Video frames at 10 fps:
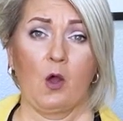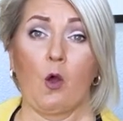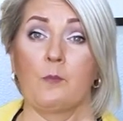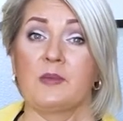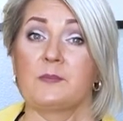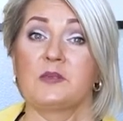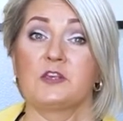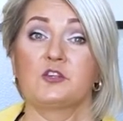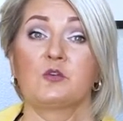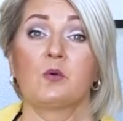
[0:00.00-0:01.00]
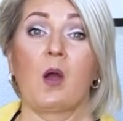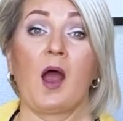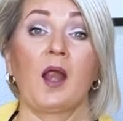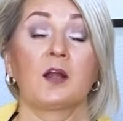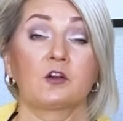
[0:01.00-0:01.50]
Or maybe you
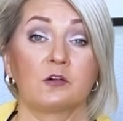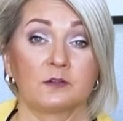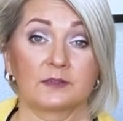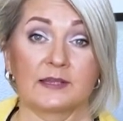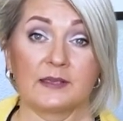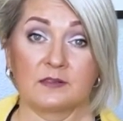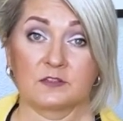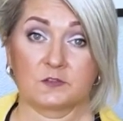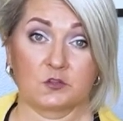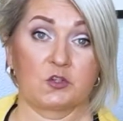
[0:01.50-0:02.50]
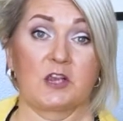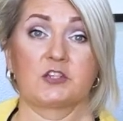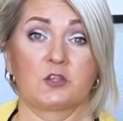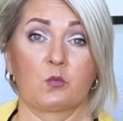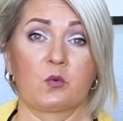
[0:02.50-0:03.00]
are currently in this
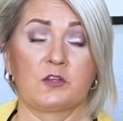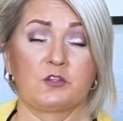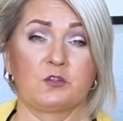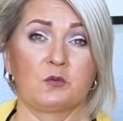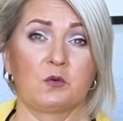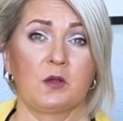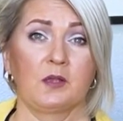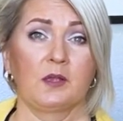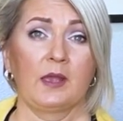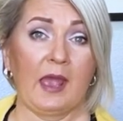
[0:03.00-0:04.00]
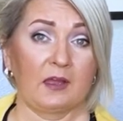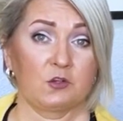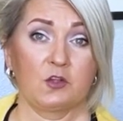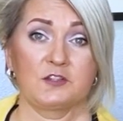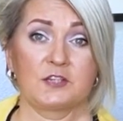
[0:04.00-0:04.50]
situation when you had
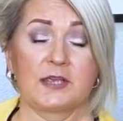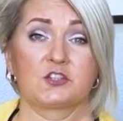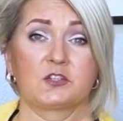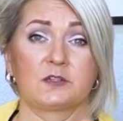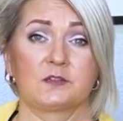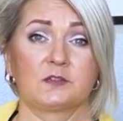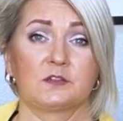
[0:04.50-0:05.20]
your intention,